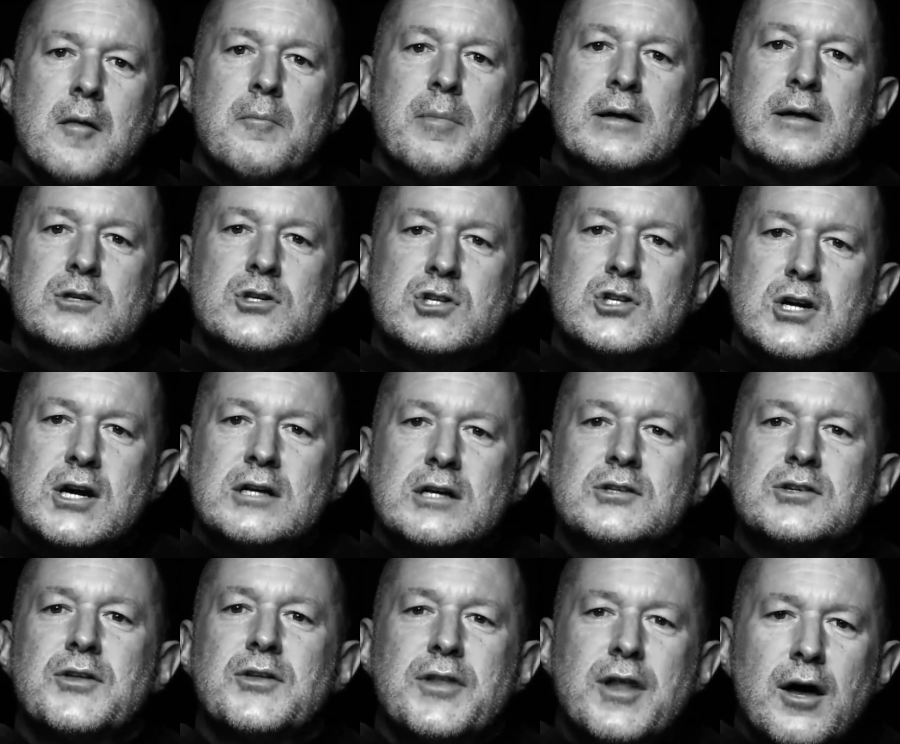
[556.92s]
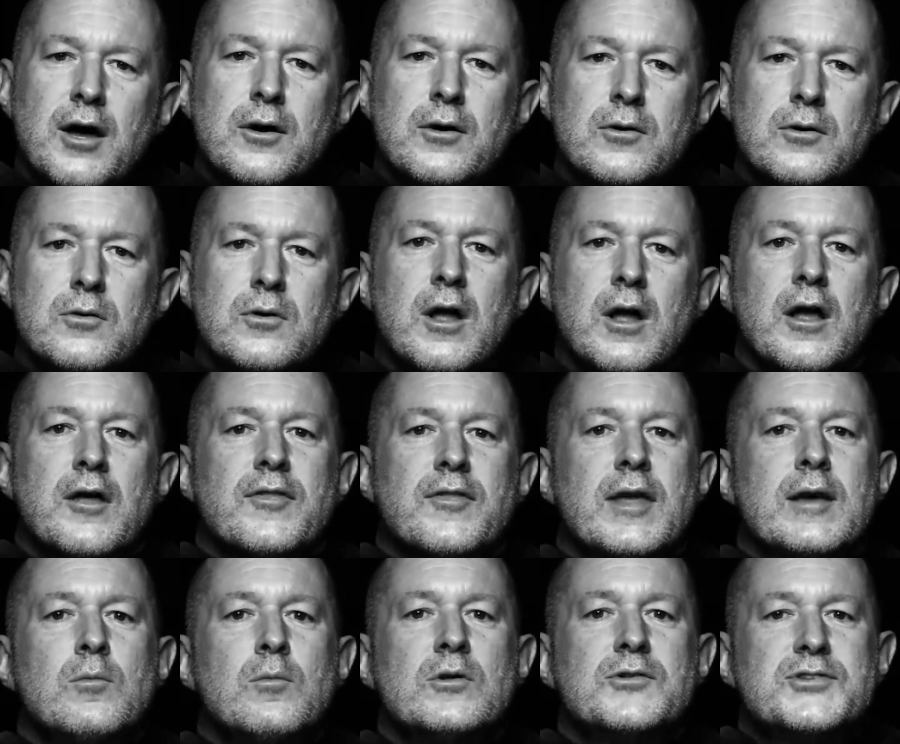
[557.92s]
but just know
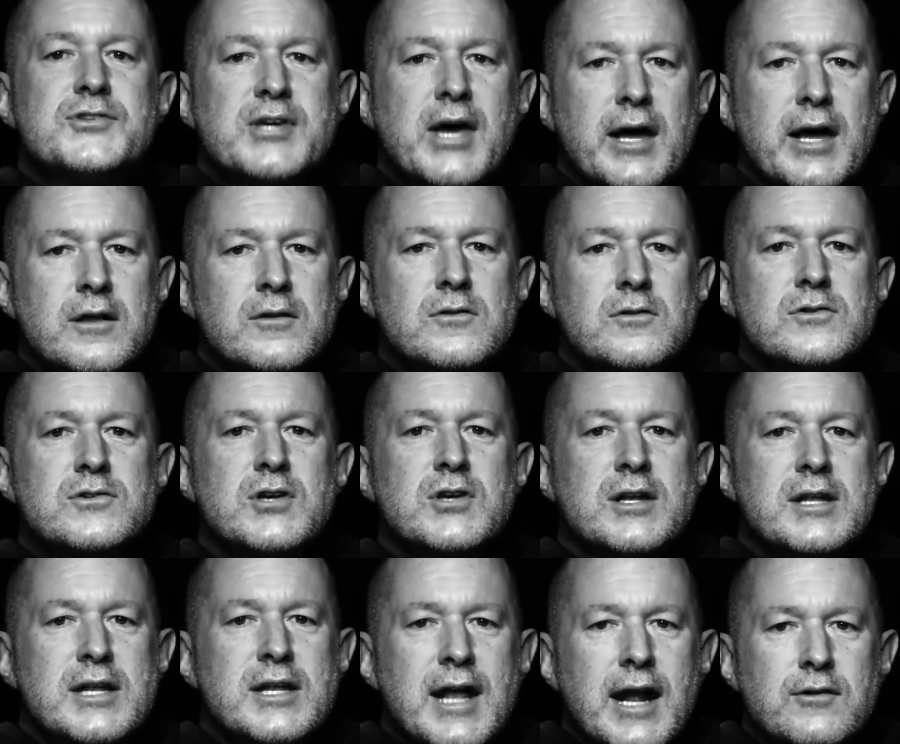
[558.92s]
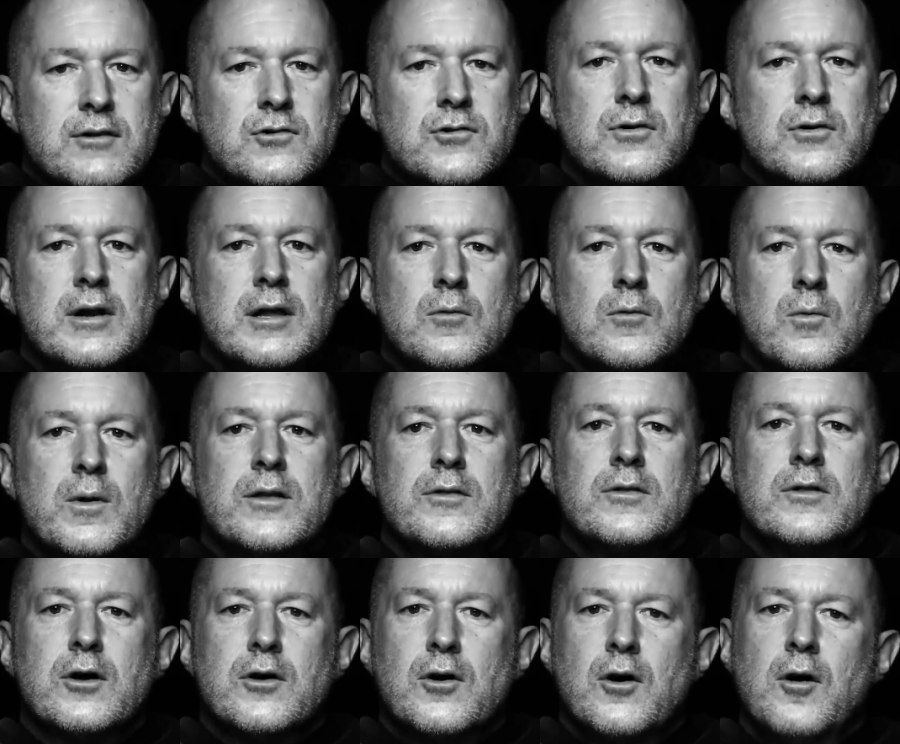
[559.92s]
they will tend to naturally
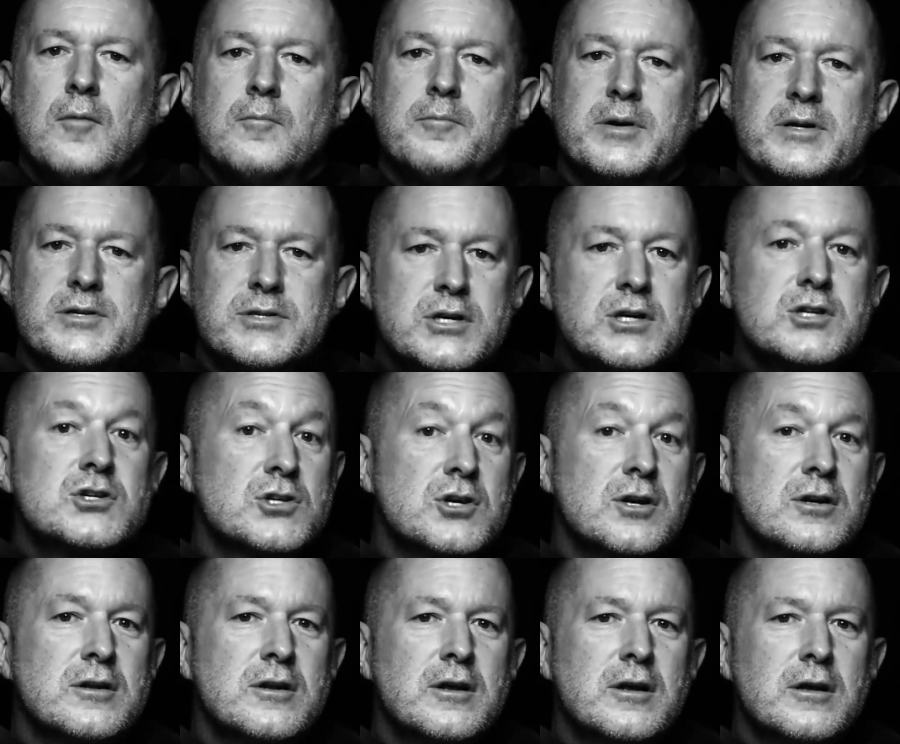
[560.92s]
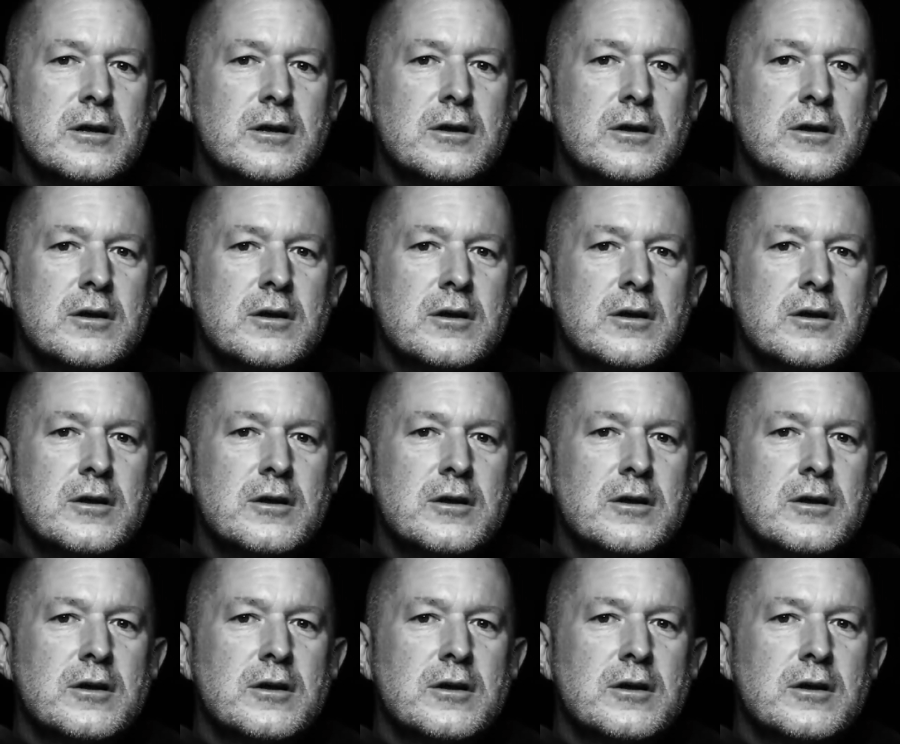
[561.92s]
win the competition